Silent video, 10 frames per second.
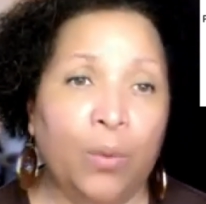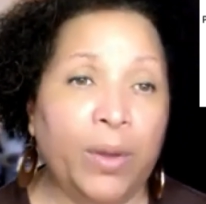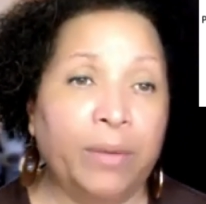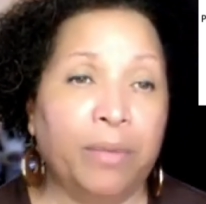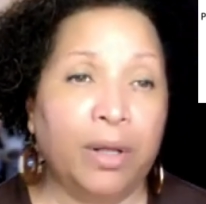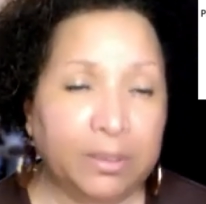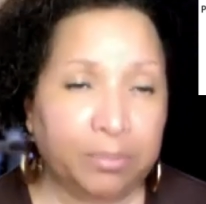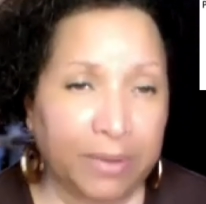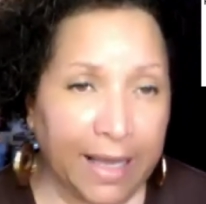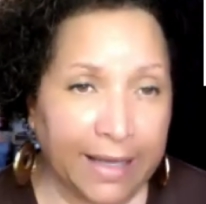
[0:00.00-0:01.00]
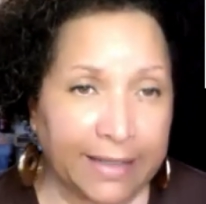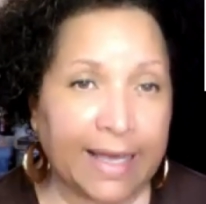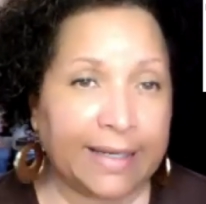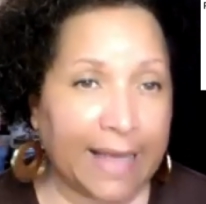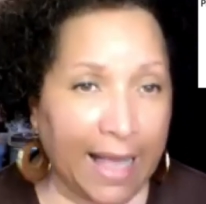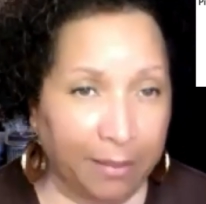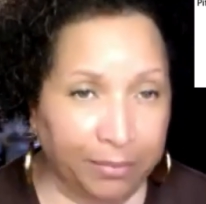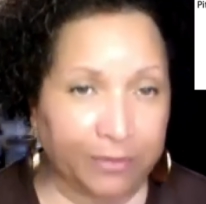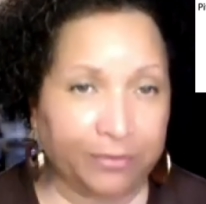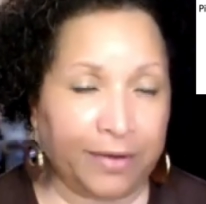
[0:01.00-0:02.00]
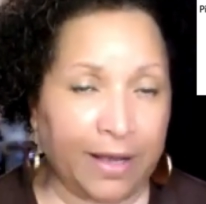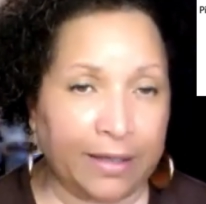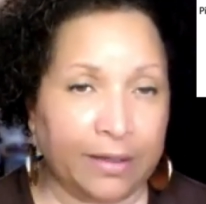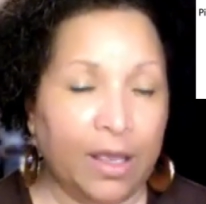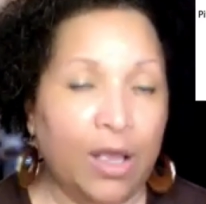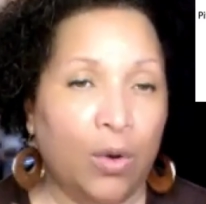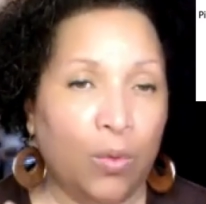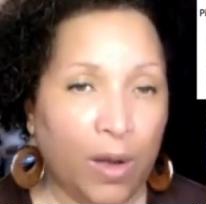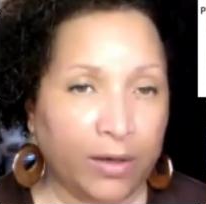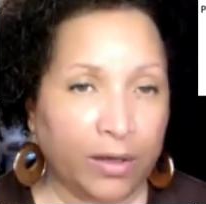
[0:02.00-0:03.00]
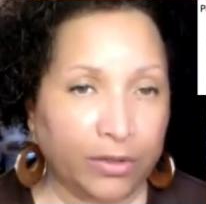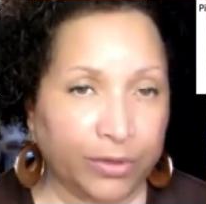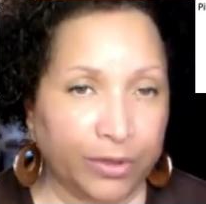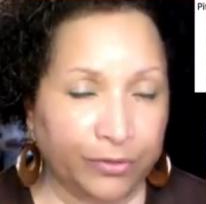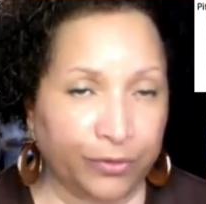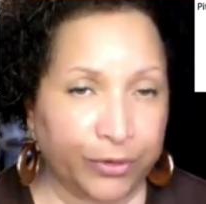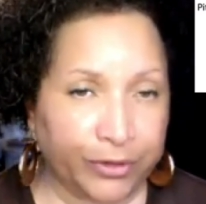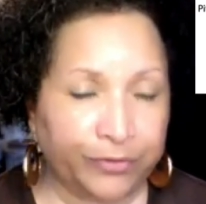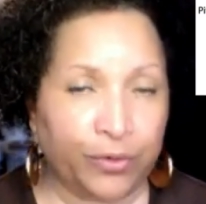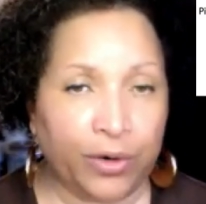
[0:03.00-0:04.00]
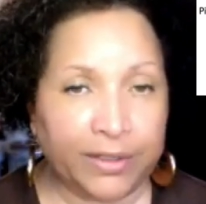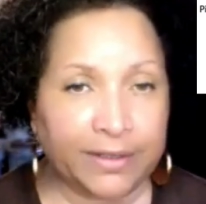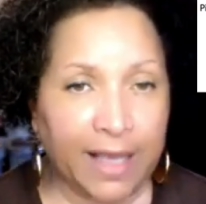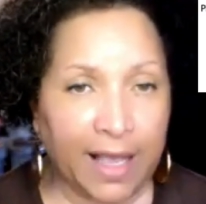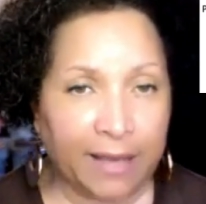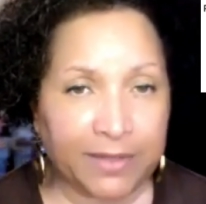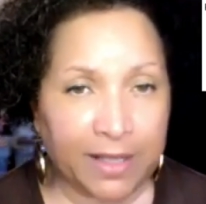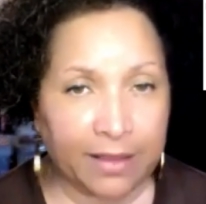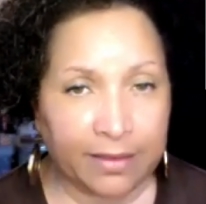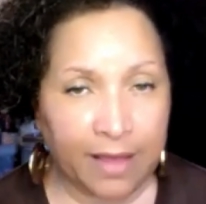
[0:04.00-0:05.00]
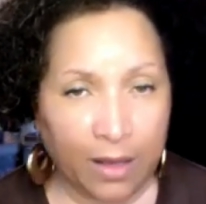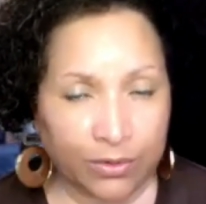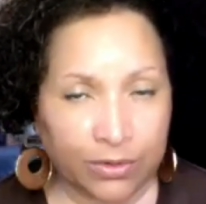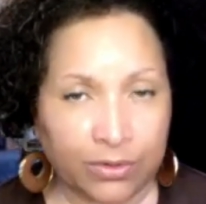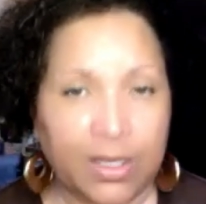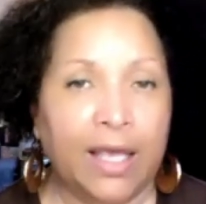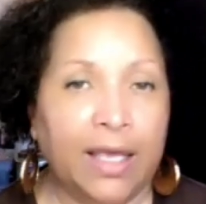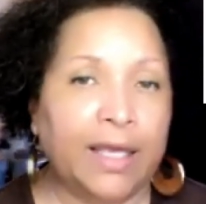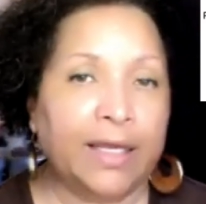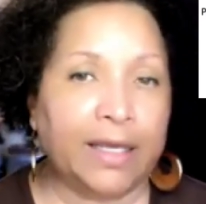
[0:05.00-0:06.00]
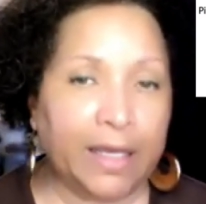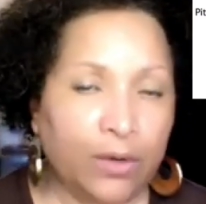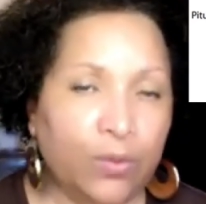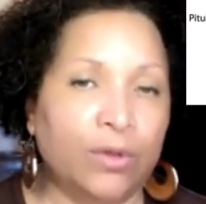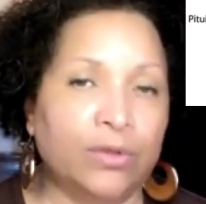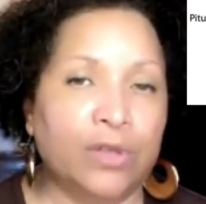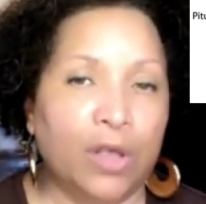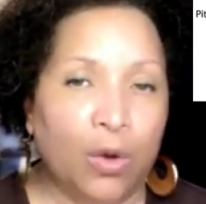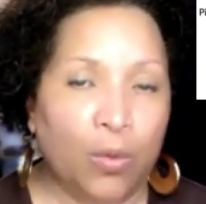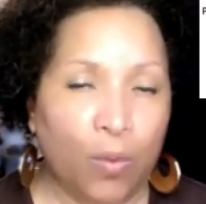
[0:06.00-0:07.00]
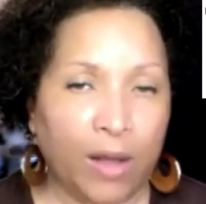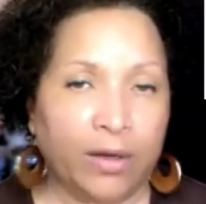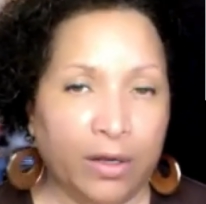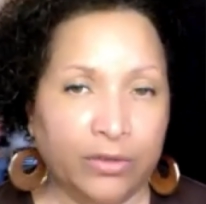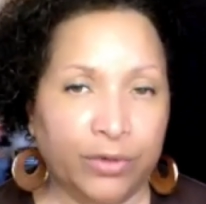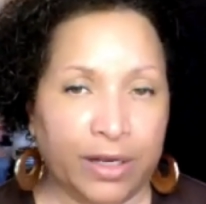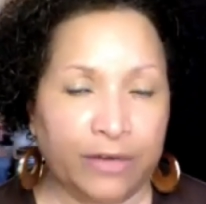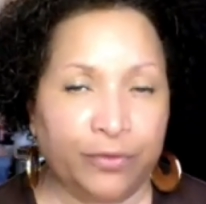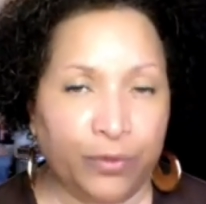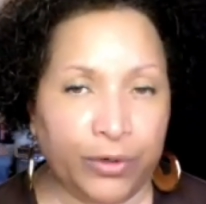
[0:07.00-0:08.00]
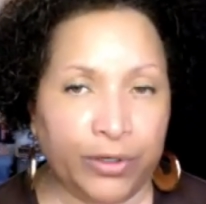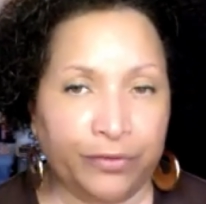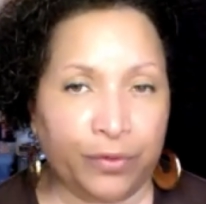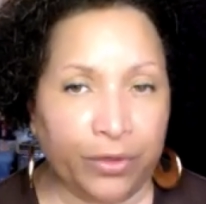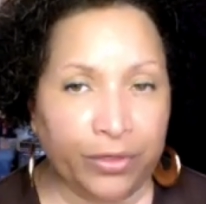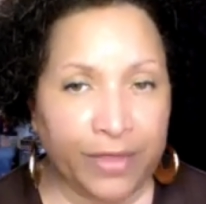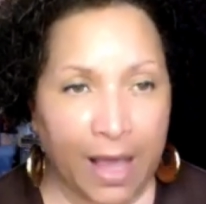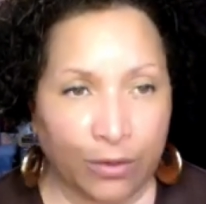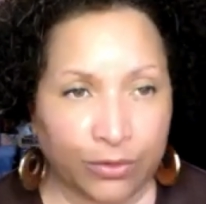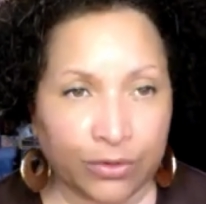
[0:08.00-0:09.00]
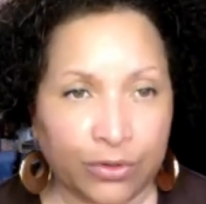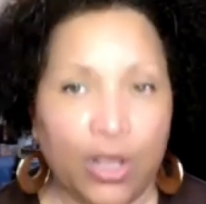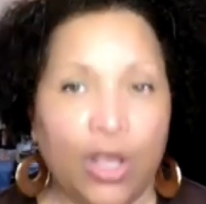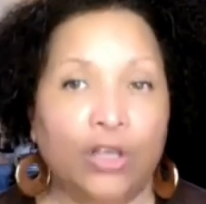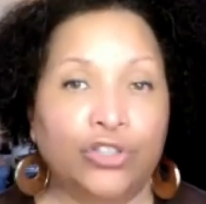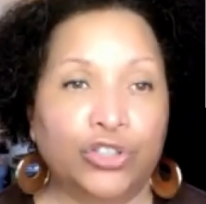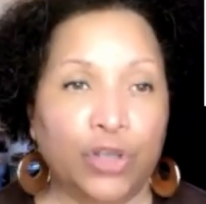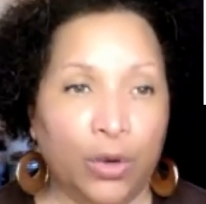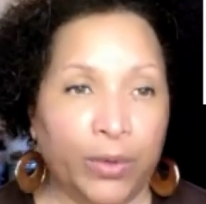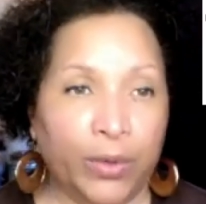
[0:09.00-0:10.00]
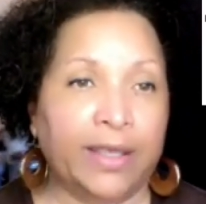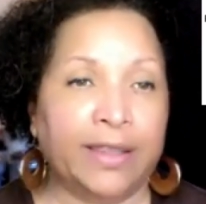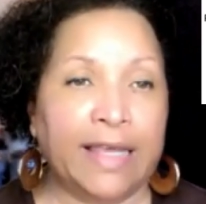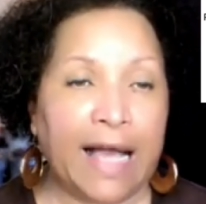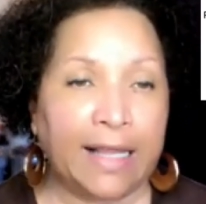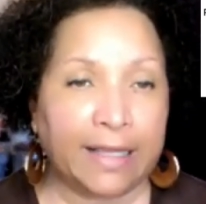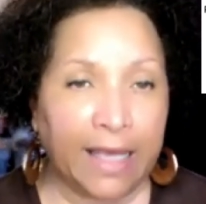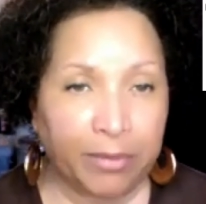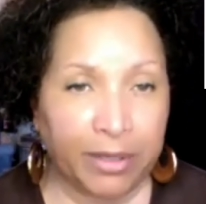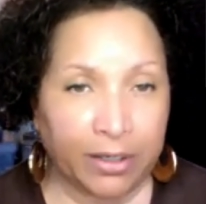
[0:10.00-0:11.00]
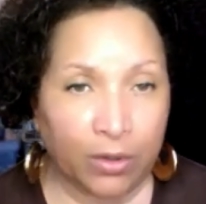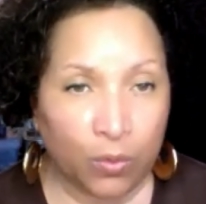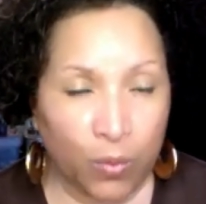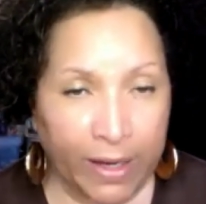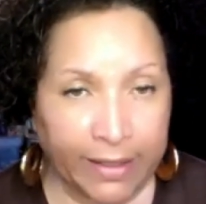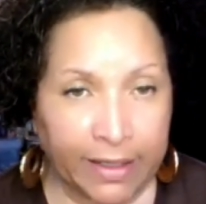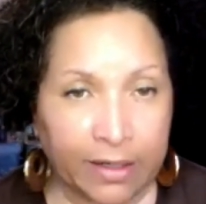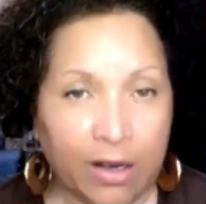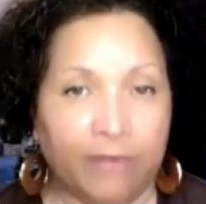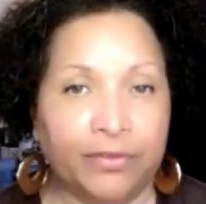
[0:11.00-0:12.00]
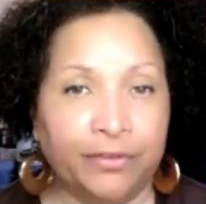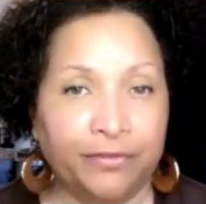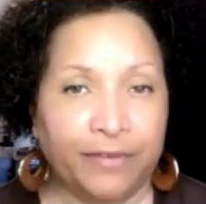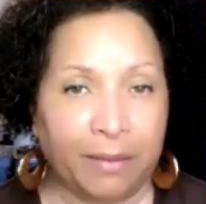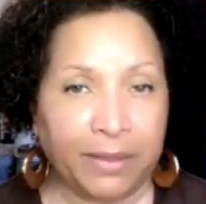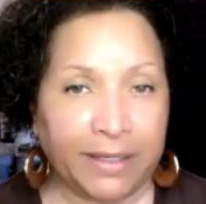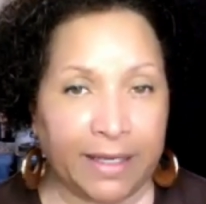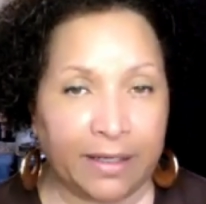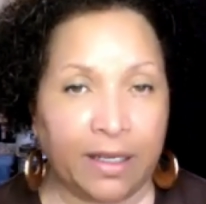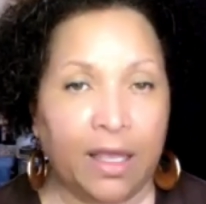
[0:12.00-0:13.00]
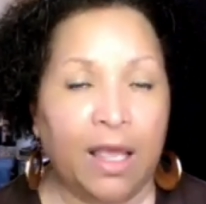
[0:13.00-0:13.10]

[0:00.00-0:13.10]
When multiplied and amplified, 144 times 1,000, it equals 144,000, showing the alchemical wedding of the feminine